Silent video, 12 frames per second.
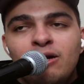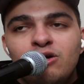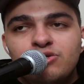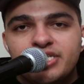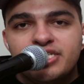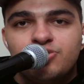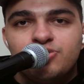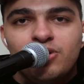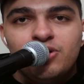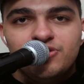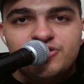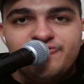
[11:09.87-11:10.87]
Who's going to
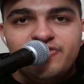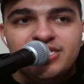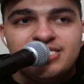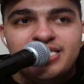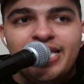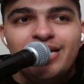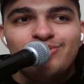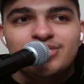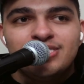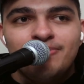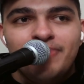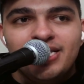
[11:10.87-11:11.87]
score goals for us today? It
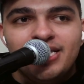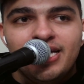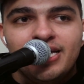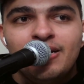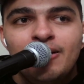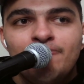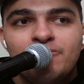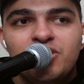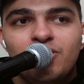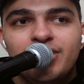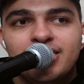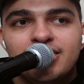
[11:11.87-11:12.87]
was Dembele. You
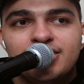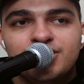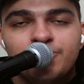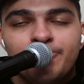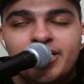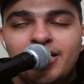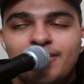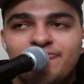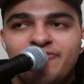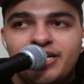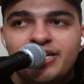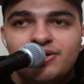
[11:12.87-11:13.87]
know, in the Super Cup
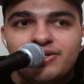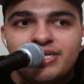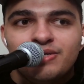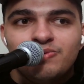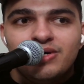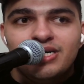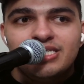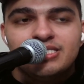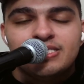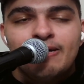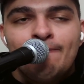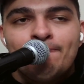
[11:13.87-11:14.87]
final, it
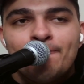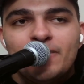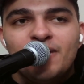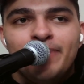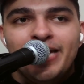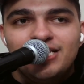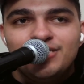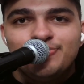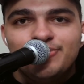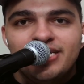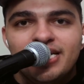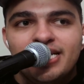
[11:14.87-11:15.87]
was
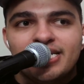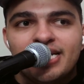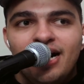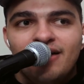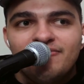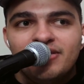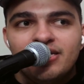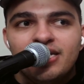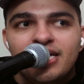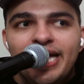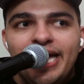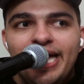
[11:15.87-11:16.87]
Pedri and Gavi,
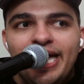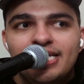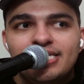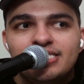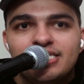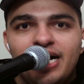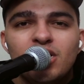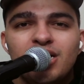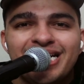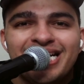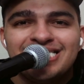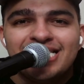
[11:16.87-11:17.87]
and uh,
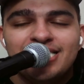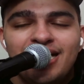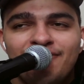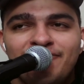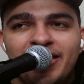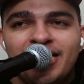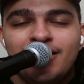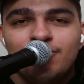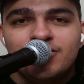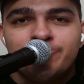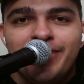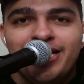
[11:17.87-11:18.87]
against Getafe, it
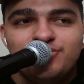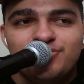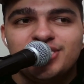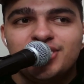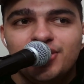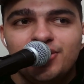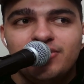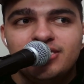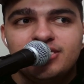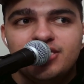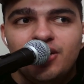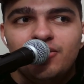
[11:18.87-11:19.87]
was Pedri too.
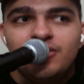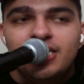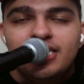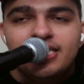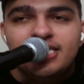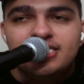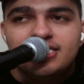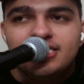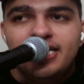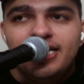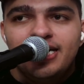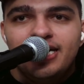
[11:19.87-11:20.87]
And so this is
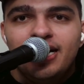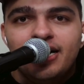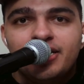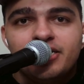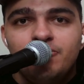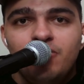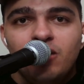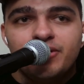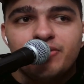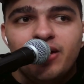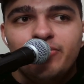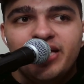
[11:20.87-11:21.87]
a, a good
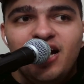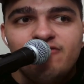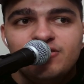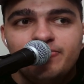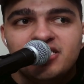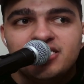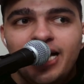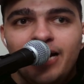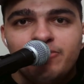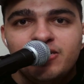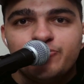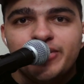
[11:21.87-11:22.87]
moment, right? We have to be as
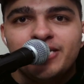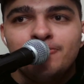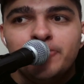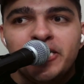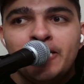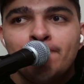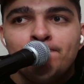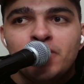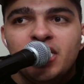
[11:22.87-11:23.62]
happy as we can be.